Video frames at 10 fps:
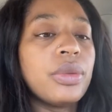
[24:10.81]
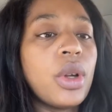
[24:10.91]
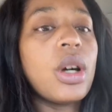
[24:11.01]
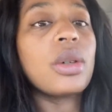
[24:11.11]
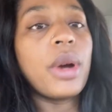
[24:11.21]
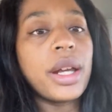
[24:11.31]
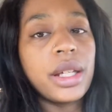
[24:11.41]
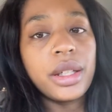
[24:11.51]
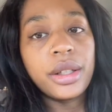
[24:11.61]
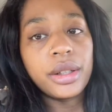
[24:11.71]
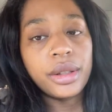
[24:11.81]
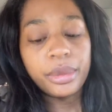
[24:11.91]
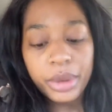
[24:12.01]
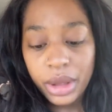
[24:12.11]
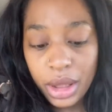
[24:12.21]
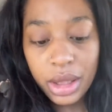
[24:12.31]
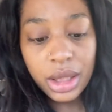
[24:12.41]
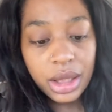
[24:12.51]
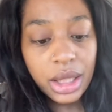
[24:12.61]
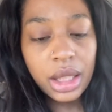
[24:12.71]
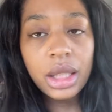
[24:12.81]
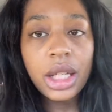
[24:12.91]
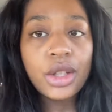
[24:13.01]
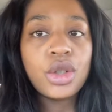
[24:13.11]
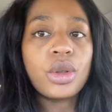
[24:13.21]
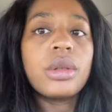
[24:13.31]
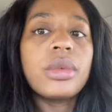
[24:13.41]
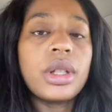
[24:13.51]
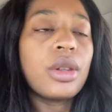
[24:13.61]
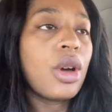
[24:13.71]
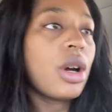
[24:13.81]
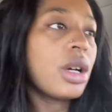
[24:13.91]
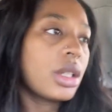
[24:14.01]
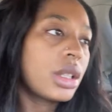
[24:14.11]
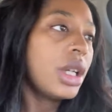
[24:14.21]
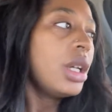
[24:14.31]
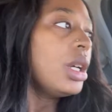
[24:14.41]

vlog right here because it's getting extremely long